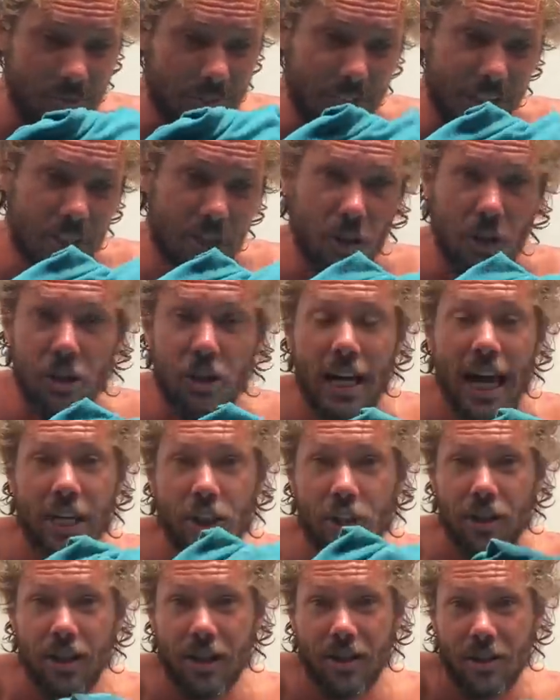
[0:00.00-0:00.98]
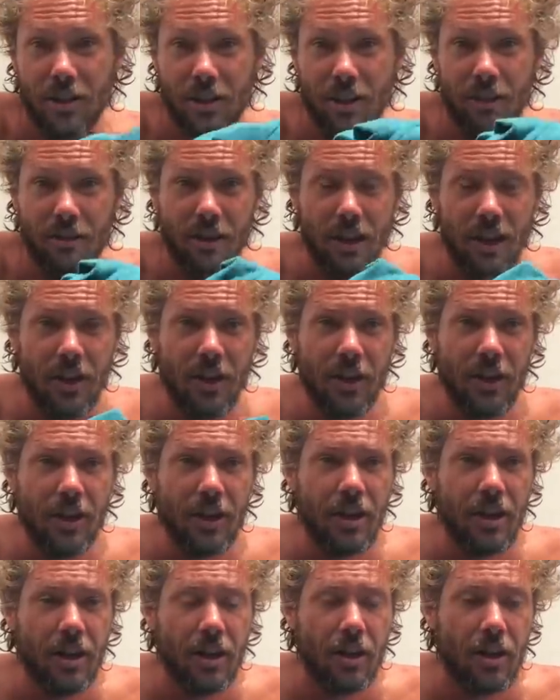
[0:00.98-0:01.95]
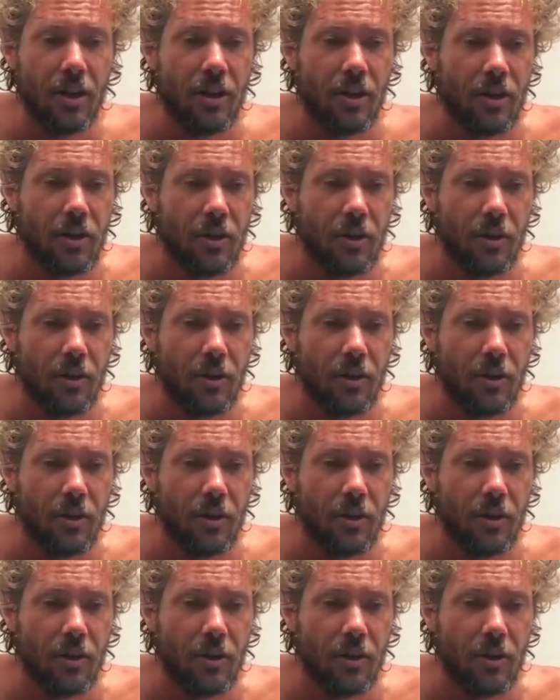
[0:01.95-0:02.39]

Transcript: It's, what are it's we on? Insane. Seven to one?